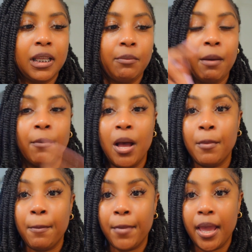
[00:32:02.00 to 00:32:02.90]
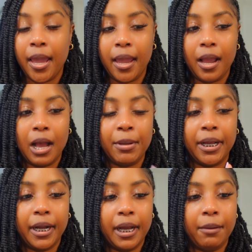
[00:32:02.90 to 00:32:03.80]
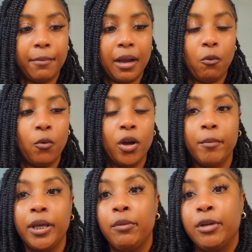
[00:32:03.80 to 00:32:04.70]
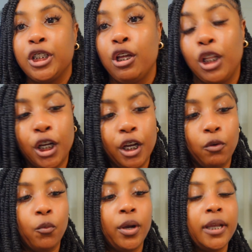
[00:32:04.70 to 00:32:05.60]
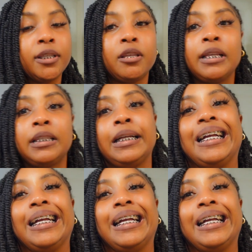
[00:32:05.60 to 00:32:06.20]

seen my mama cut my watermelon, but she only cut one, so I still